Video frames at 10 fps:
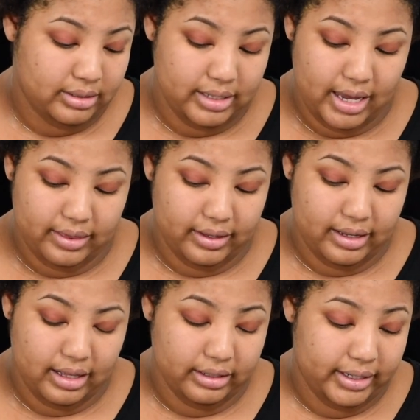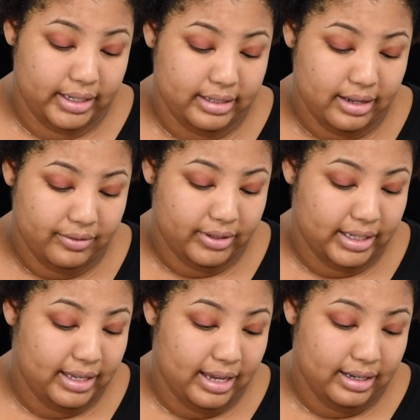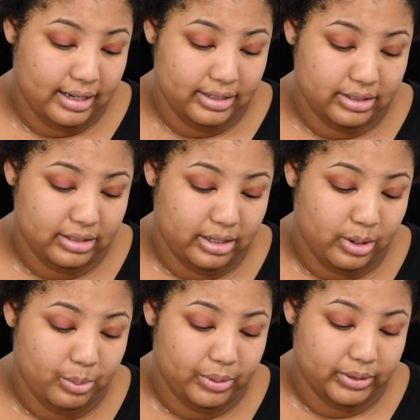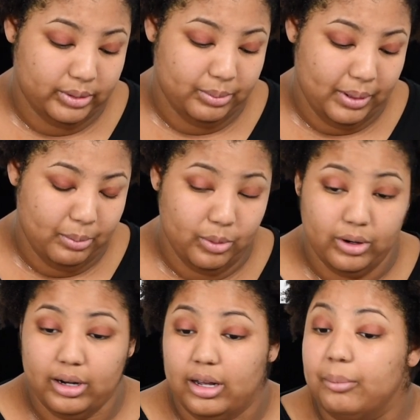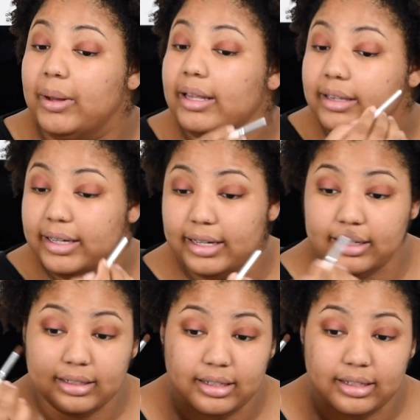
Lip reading: take the color He Devil again and just go up a little bit more on my lid.